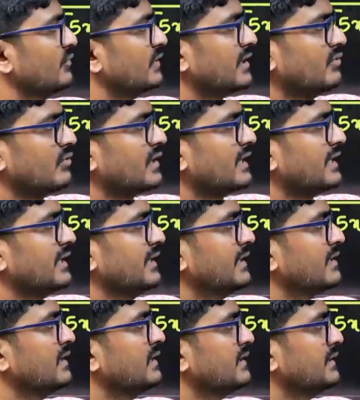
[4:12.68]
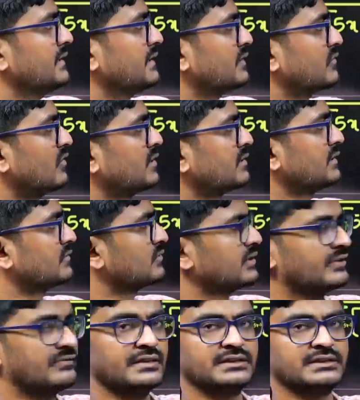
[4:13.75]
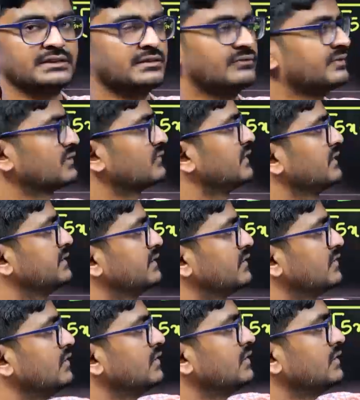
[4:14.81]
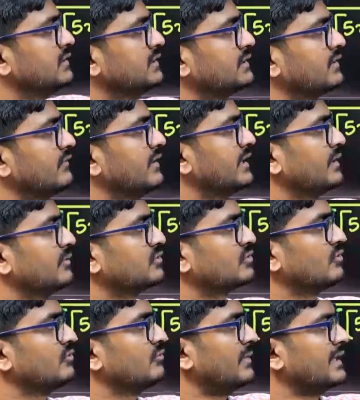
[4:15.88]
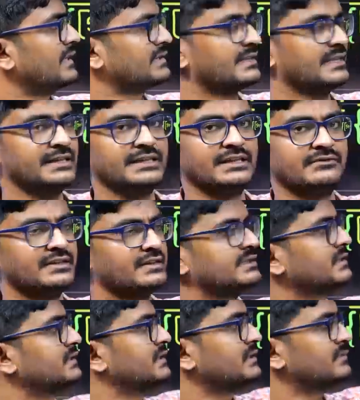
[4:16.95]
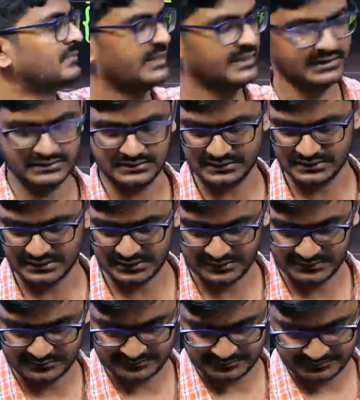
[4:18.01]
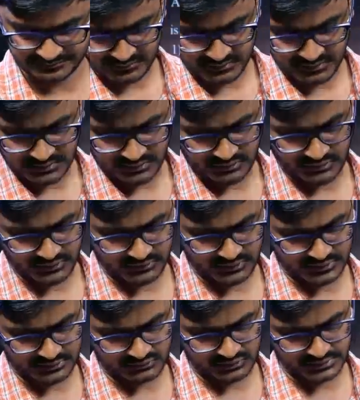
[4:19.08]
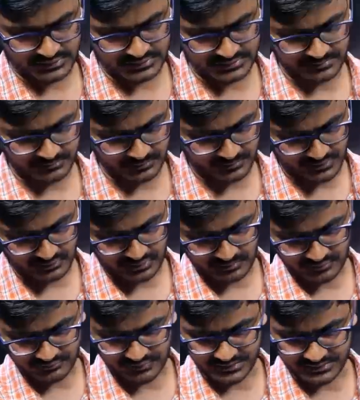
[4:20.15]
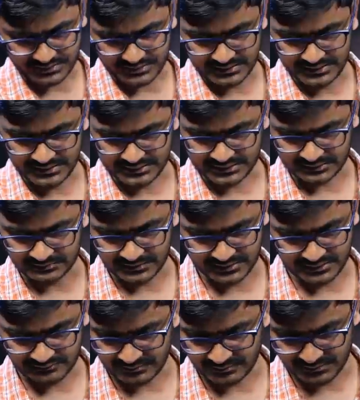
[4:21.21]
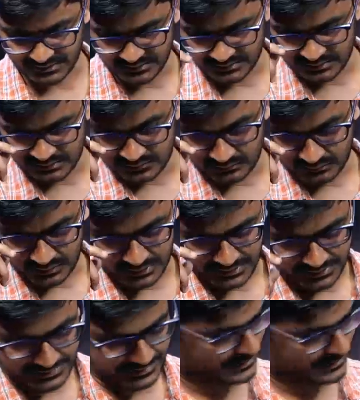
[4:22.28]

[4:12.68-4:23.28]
you can look at here, this is constant, so differentiation of this one is 0, this is the variable, so minus 3t differentiation is minus 3. Going to the next question, a simple pendulum of length L is suspended from a wall at an